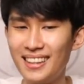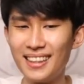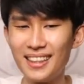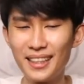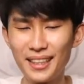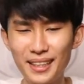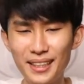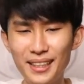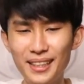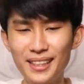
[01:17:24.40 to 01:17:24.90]

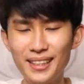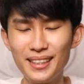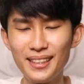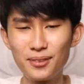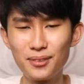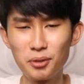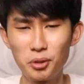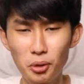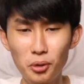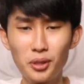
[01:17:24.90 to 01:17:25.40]
he
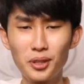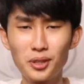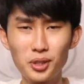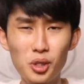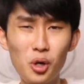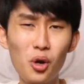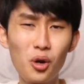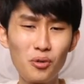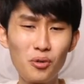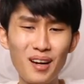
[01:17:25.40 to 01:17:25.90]
took
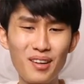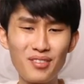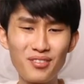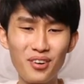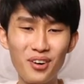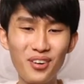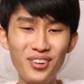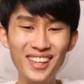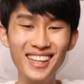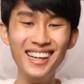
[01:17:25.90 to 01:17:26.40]
control of my
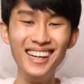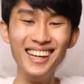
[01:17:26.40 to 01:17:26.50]
phone